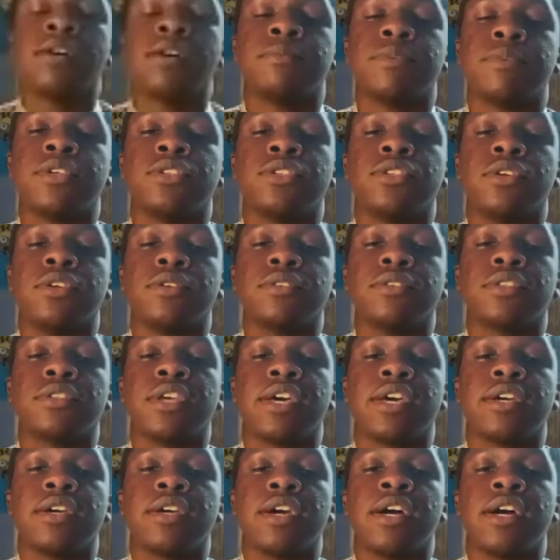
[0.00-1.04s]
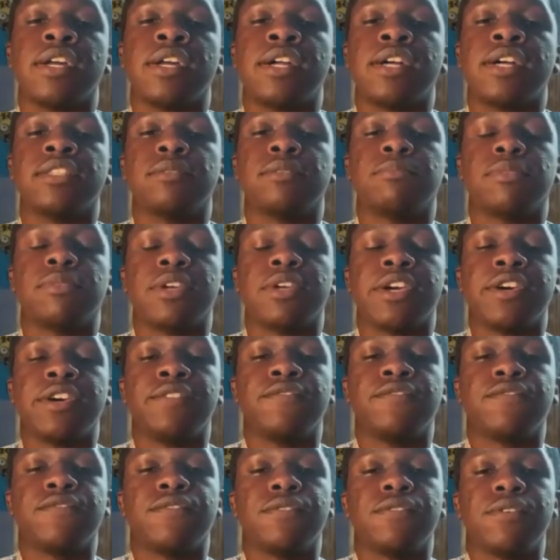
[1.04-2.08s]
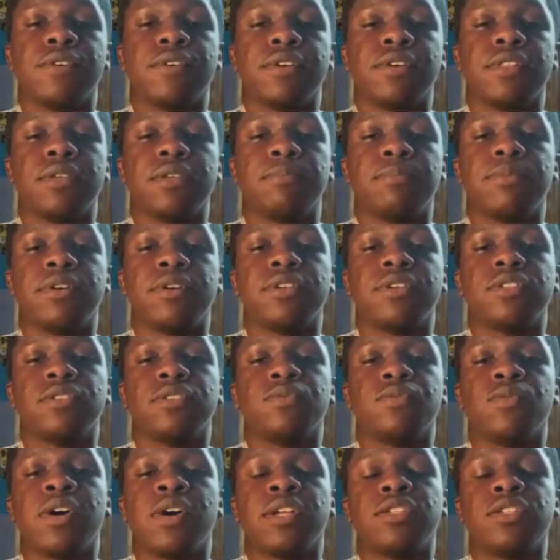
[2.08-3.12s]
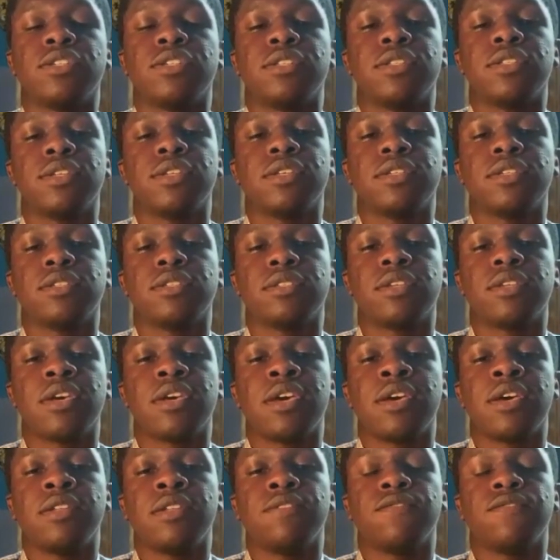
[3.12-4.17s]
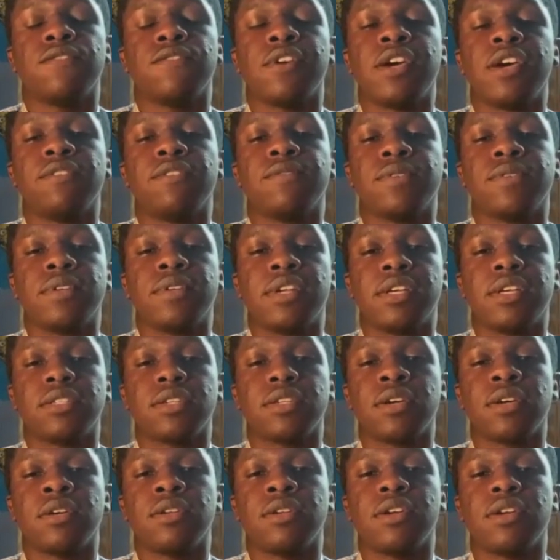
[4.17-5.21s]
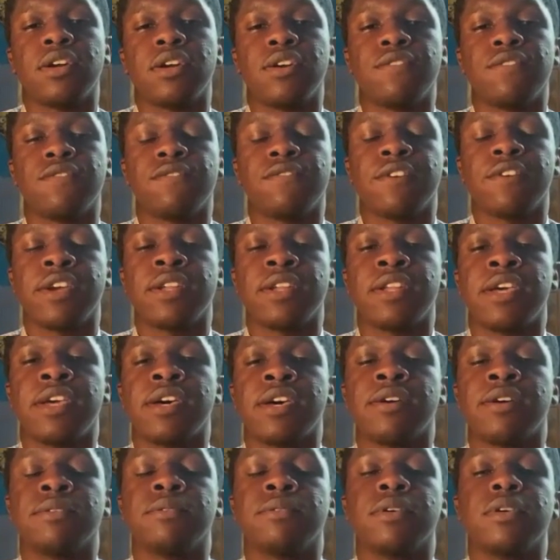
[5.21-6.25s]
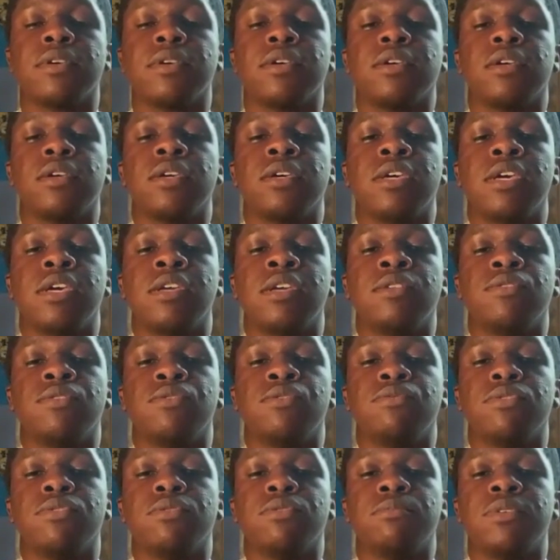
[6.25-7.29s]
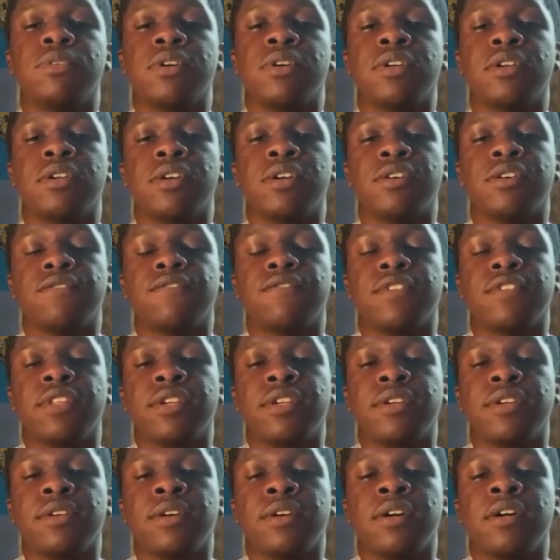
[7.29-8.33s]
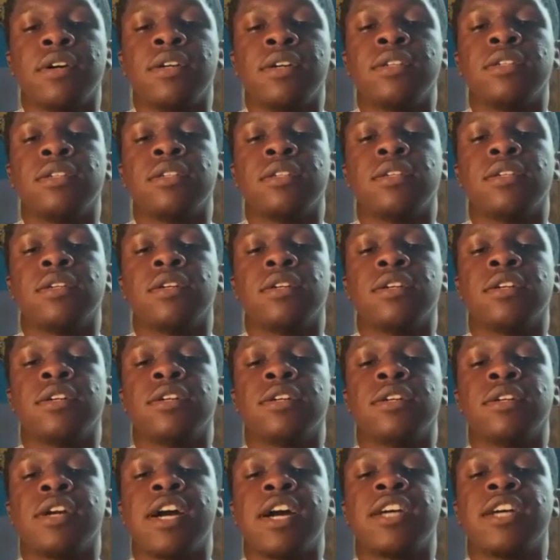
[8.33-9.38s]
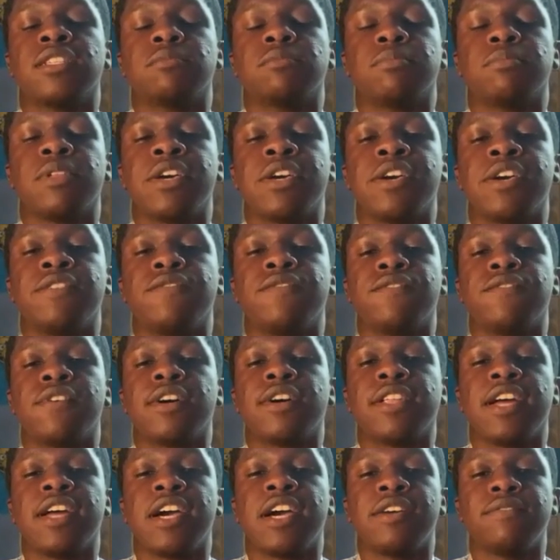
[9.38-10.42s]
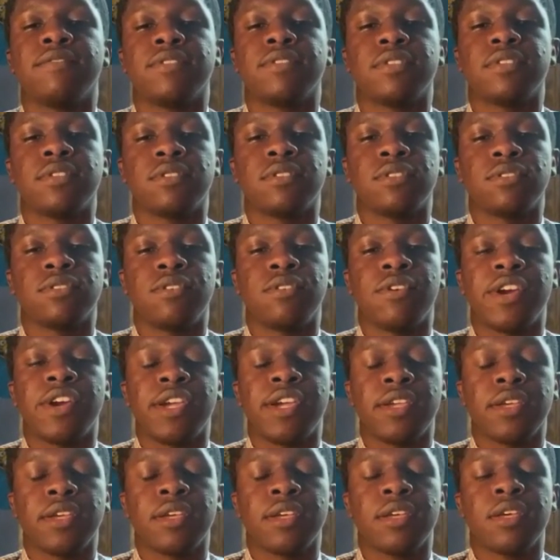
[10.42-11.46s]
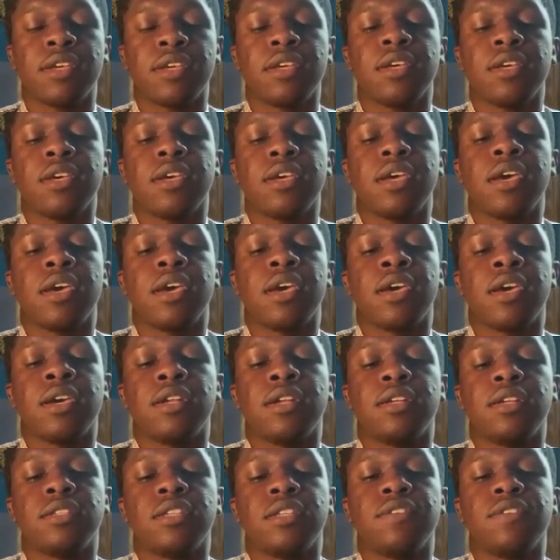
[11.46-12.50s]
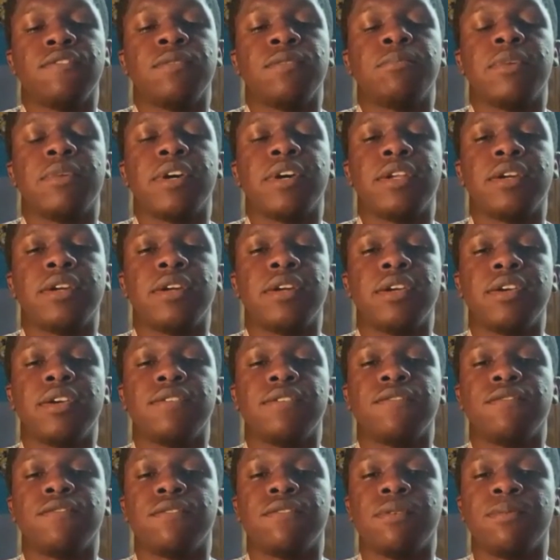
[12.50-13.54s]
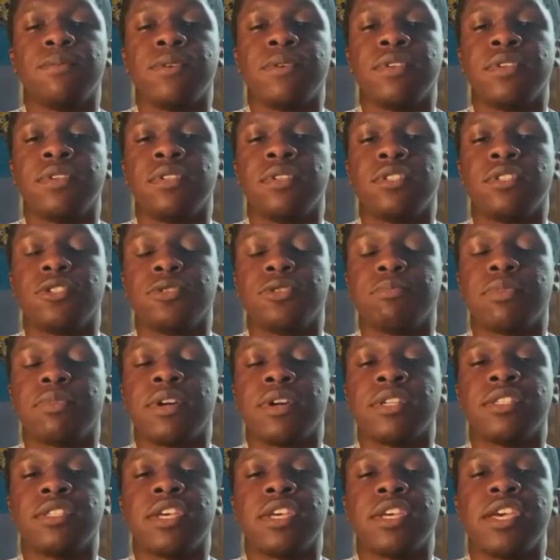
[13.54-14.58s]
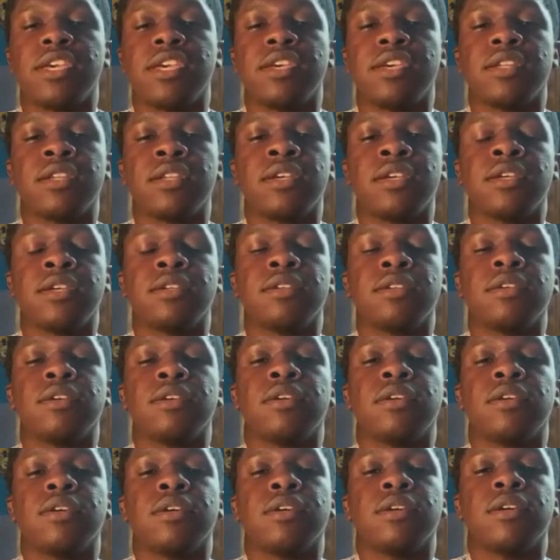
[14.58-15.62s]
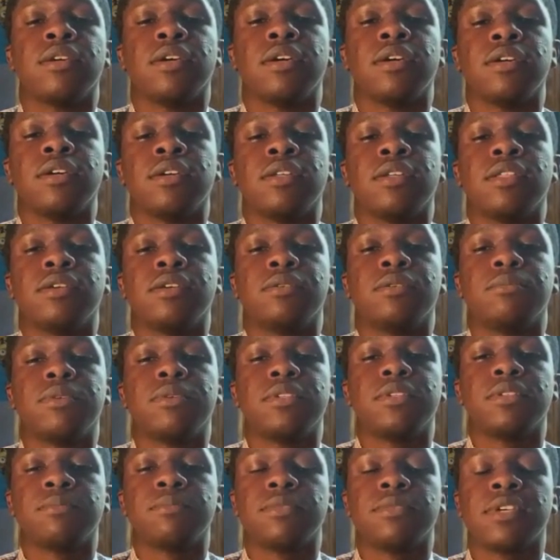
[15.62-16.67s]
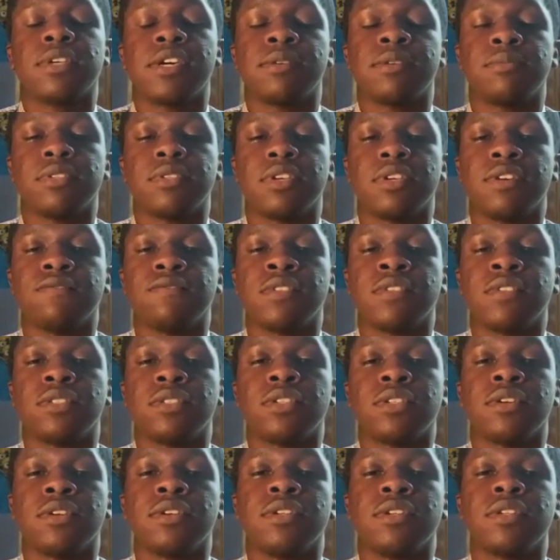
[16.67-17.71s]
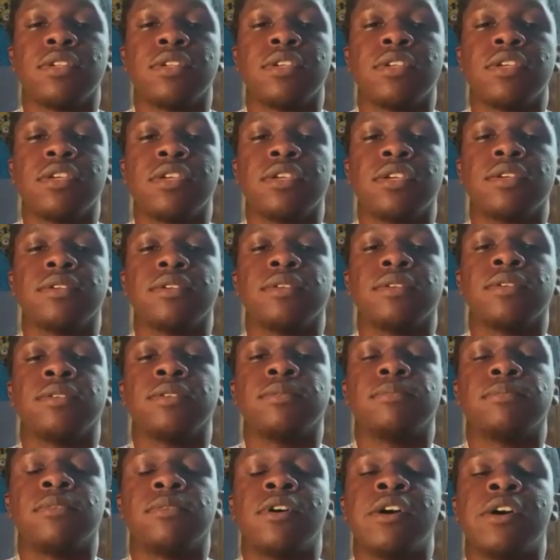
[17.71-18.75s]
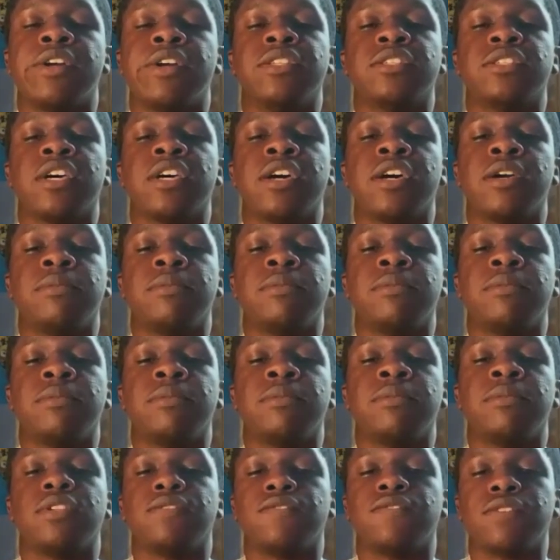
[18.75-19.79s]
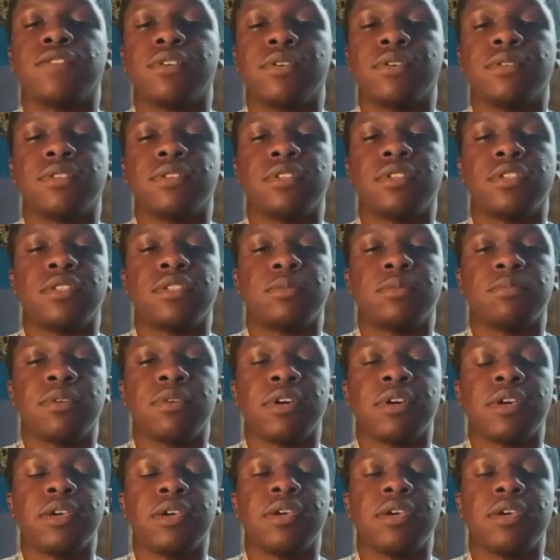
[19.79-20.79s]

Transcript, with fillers: it shows that God has a plan for the person watching this and for everyone that's on earth right now and who will be on earth later on. Uh, God's plan our lives is great, and it's even better if we're willing to partake in it. Uh, there will be some times of uncertainty, um, hard times, and difficulties, but